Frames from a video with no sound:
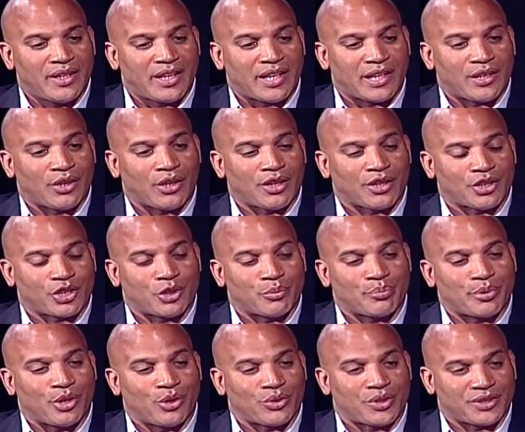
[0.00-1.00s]
and all of the
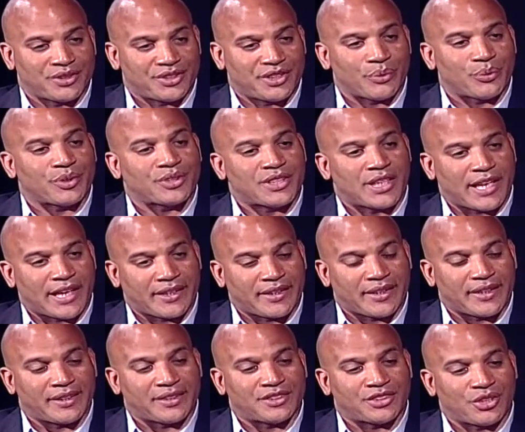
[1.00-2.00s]
components that were tied
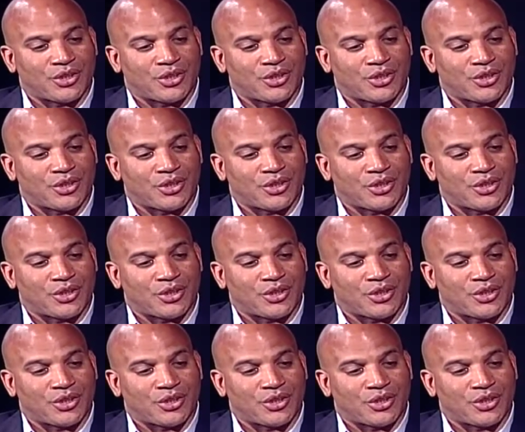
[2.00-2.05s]
in.